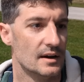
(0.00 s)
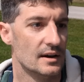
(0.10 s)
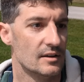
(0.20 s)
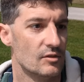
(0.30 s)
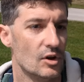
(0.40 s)
I
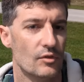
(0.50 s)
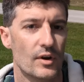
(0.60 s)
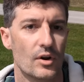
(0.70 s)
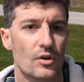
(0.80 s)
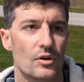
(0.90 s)
don't even know if
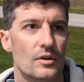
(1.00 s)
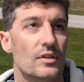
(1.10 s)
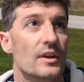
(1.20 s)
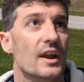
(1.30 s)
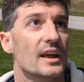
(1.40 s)
I
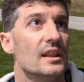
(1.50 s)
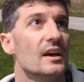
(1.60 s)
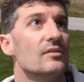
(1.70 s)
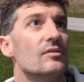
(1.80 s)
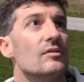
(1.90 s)
heard the
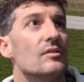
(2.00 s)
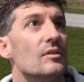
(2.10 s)
nightlife.